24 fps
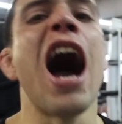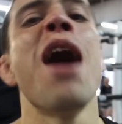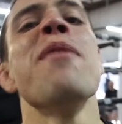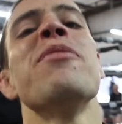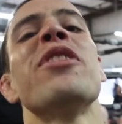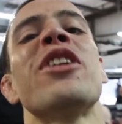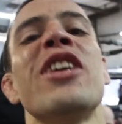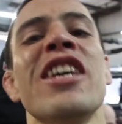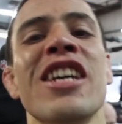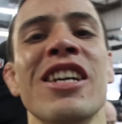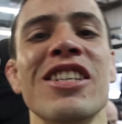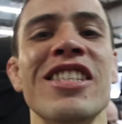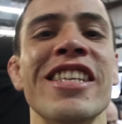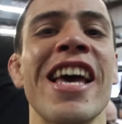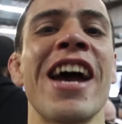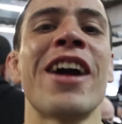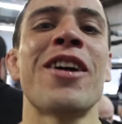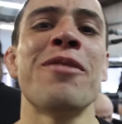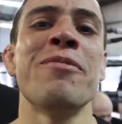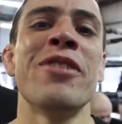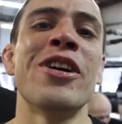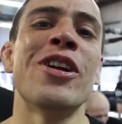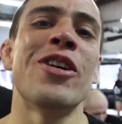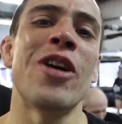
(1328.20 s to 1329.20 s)
I'm the king of
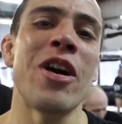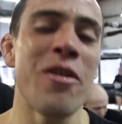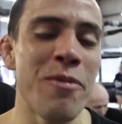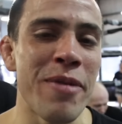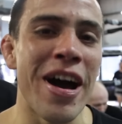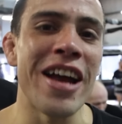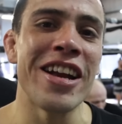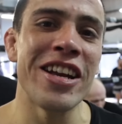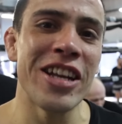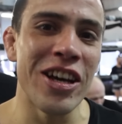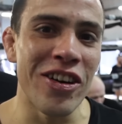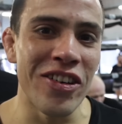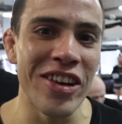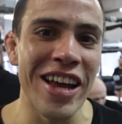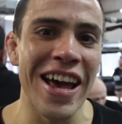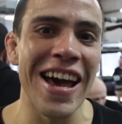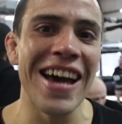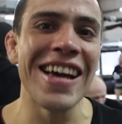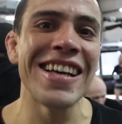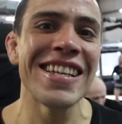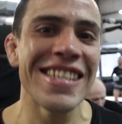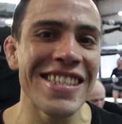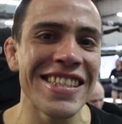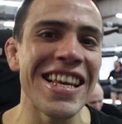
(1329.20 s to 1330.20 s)
Sacramento, everybody know
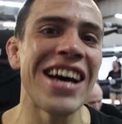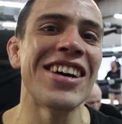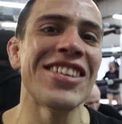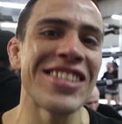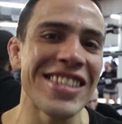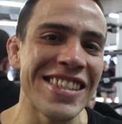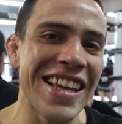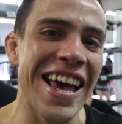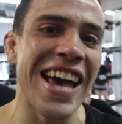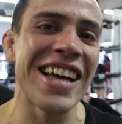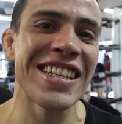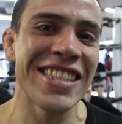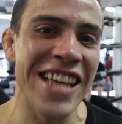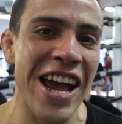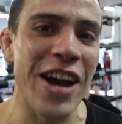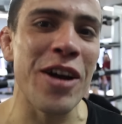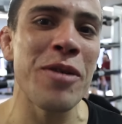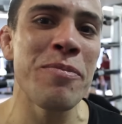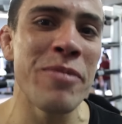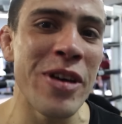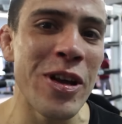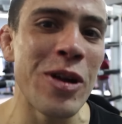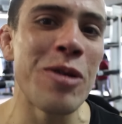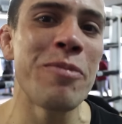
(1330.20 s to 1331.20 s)
that. It's South Sac,
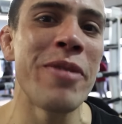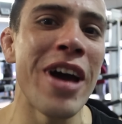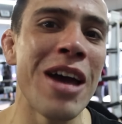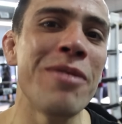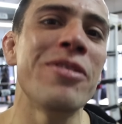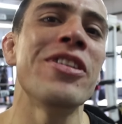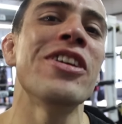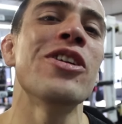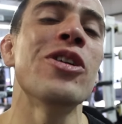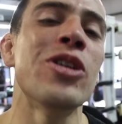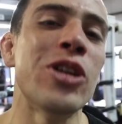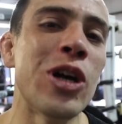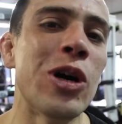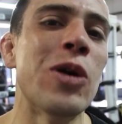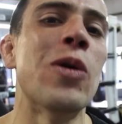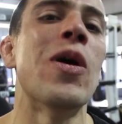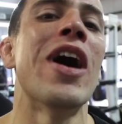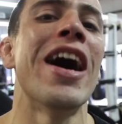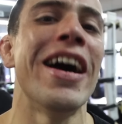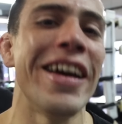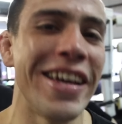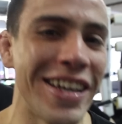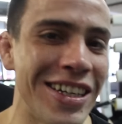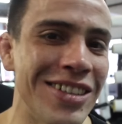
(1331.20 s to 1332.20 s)
Sacramento, baby, you know who
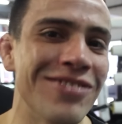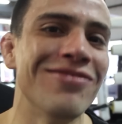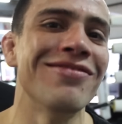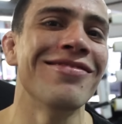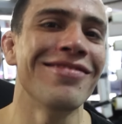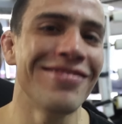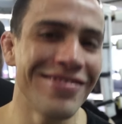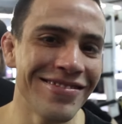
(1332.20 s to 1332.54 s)
I am.